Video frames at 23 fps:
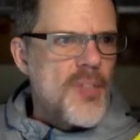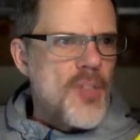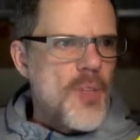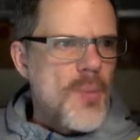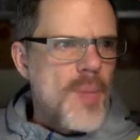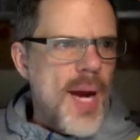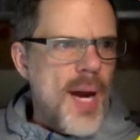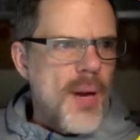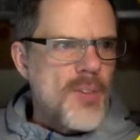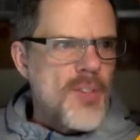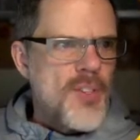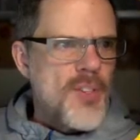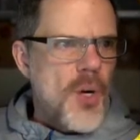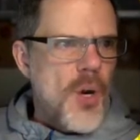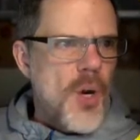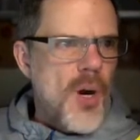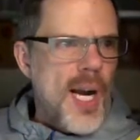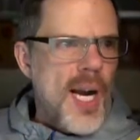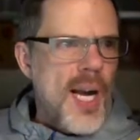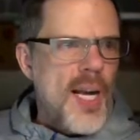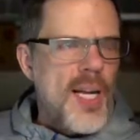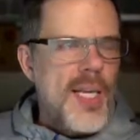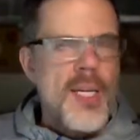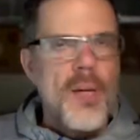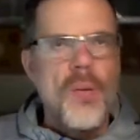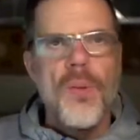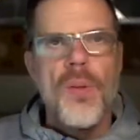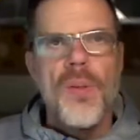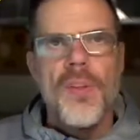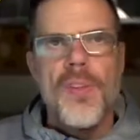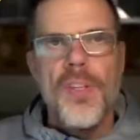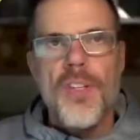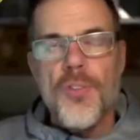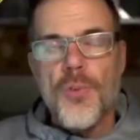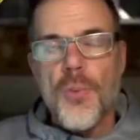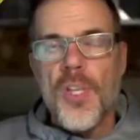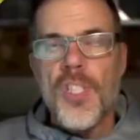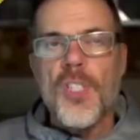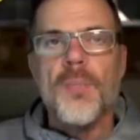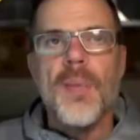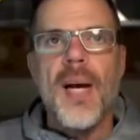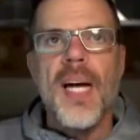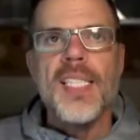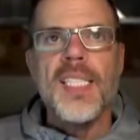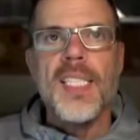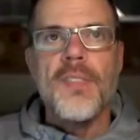and zoom out. So this
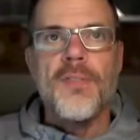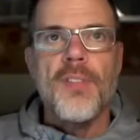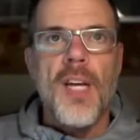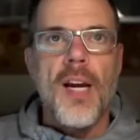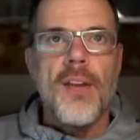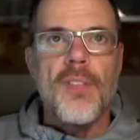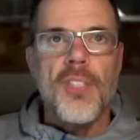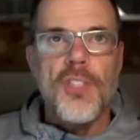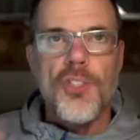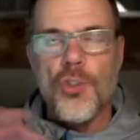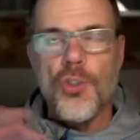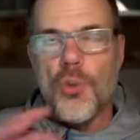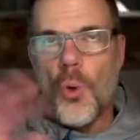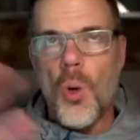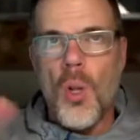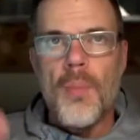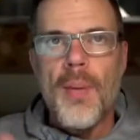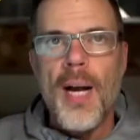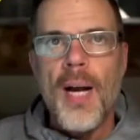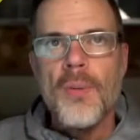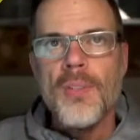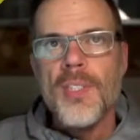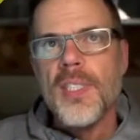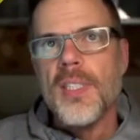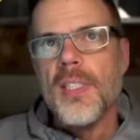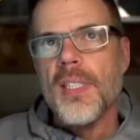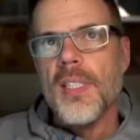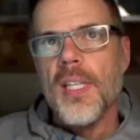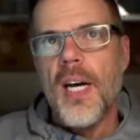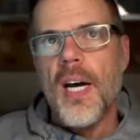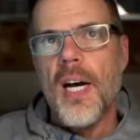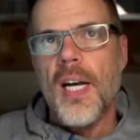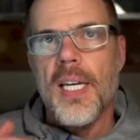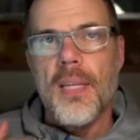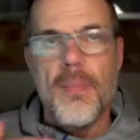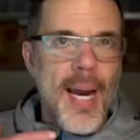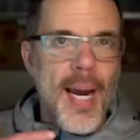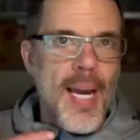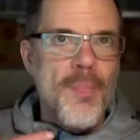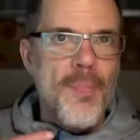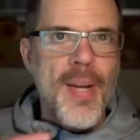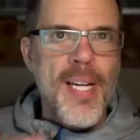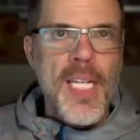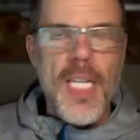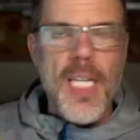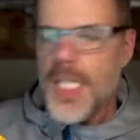works best if you have a scroll mouse, in
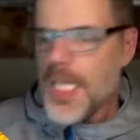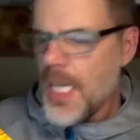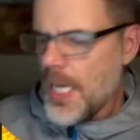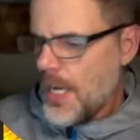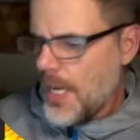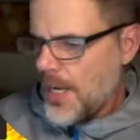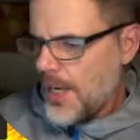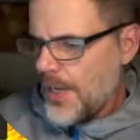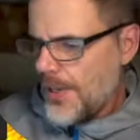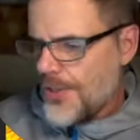my opinion.